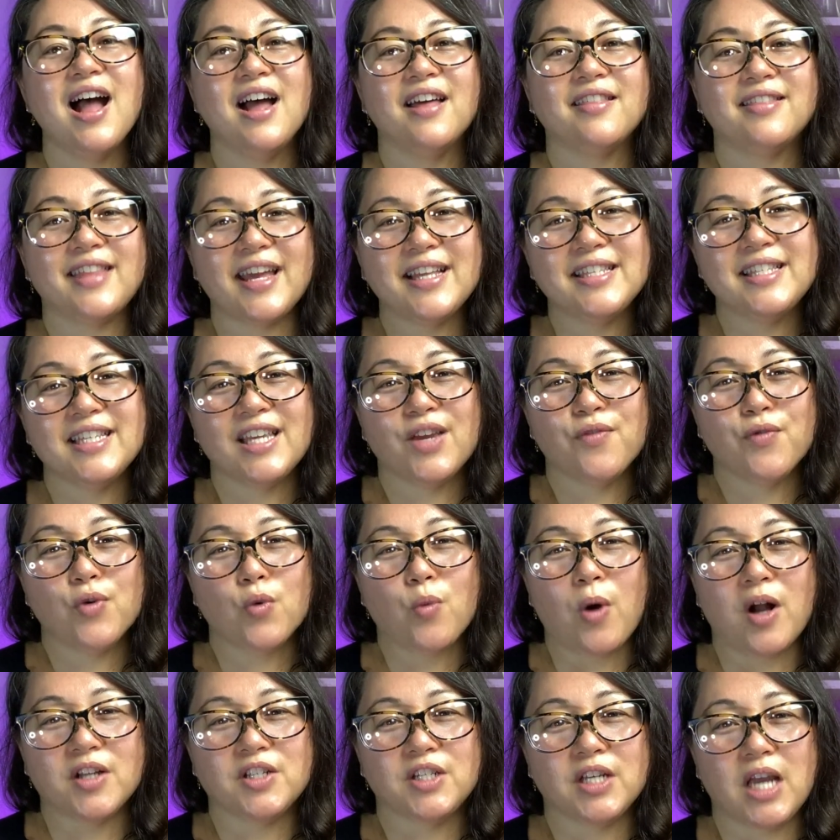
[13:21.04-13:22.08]
Thanks again for
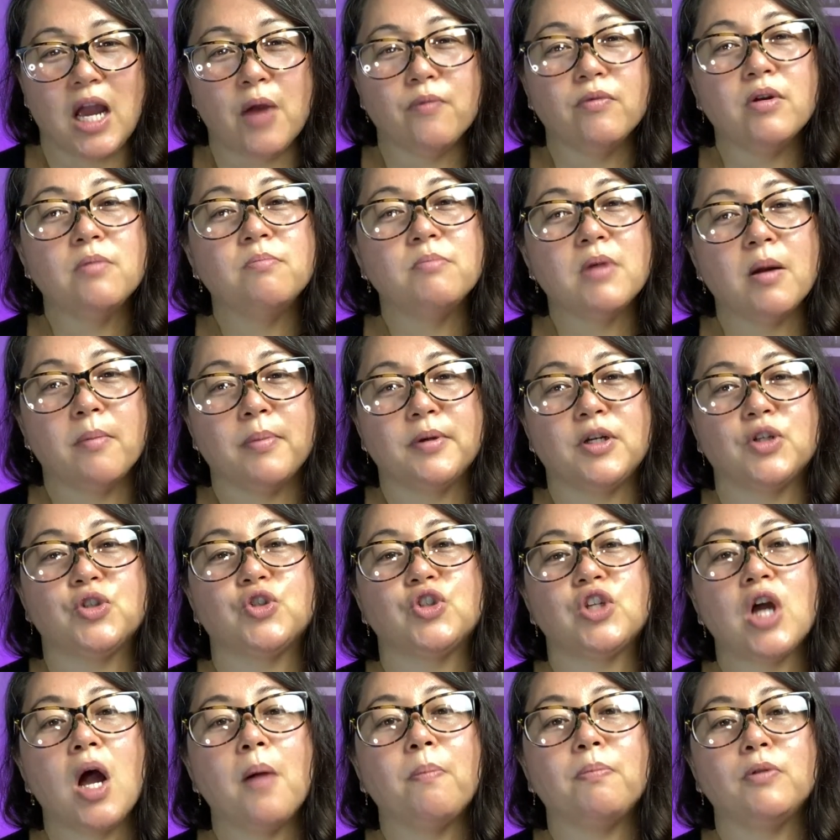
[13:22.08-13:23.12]
watching and remember to
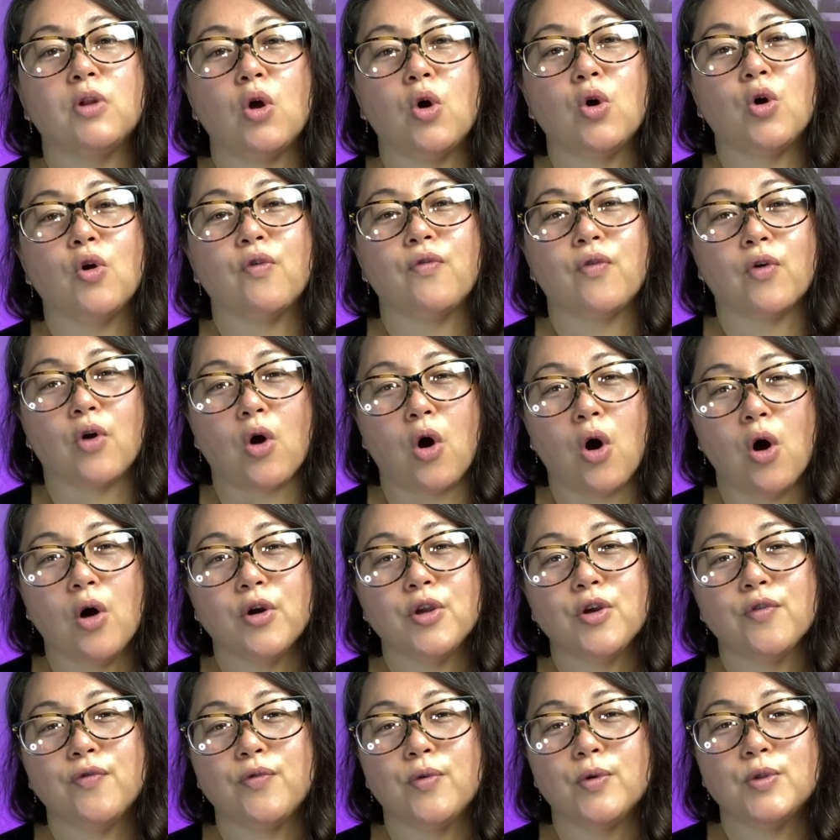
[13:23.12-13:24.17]
shop local for all
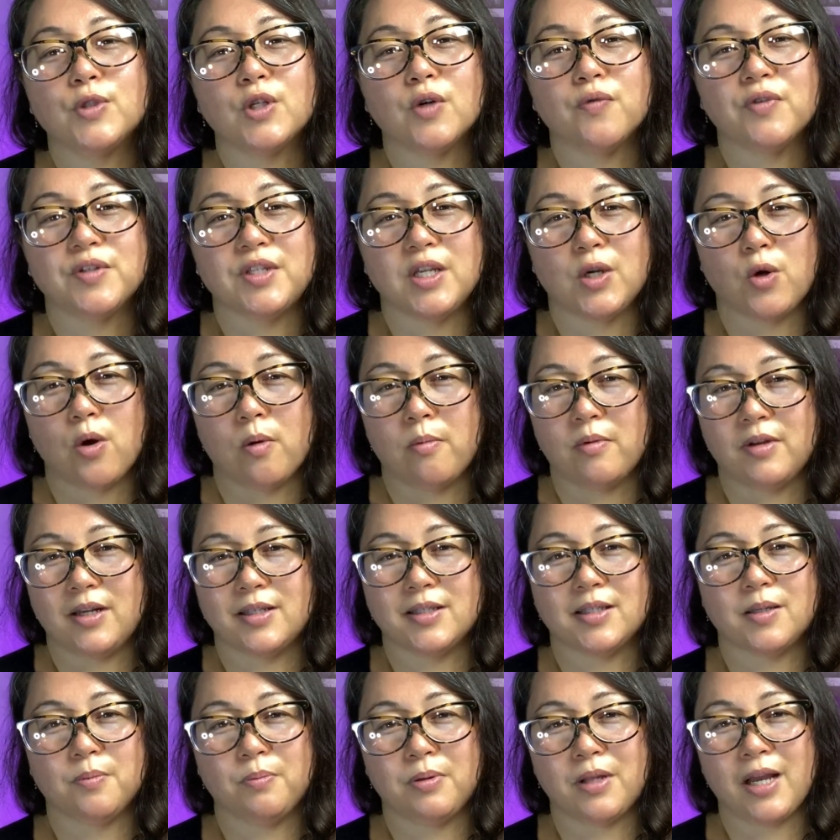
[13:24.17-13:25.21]
your food service equipment
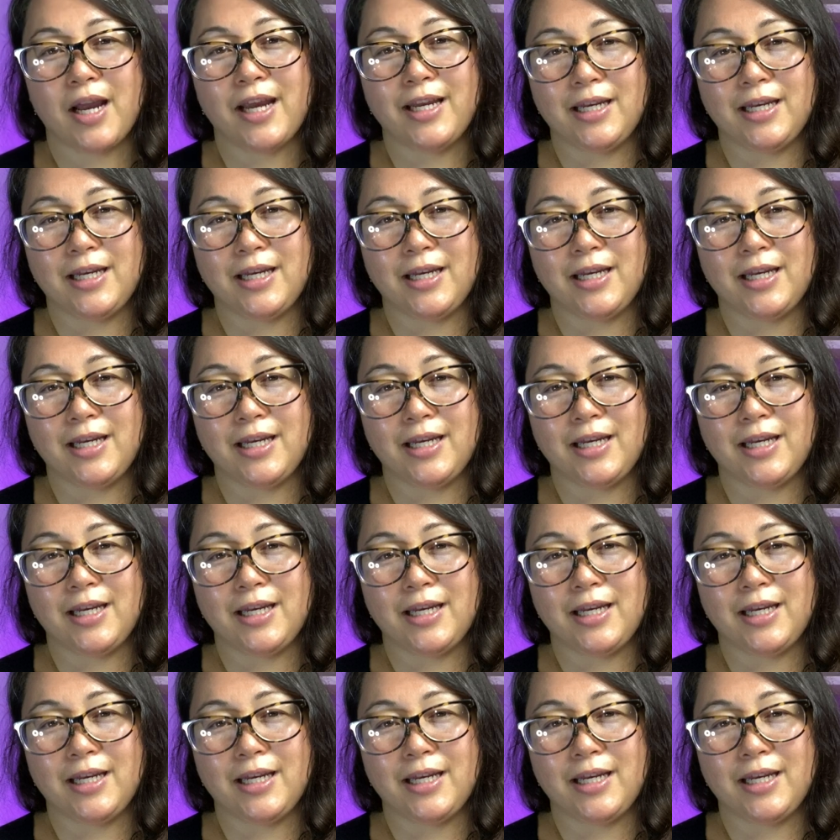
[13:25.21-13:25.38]
and supply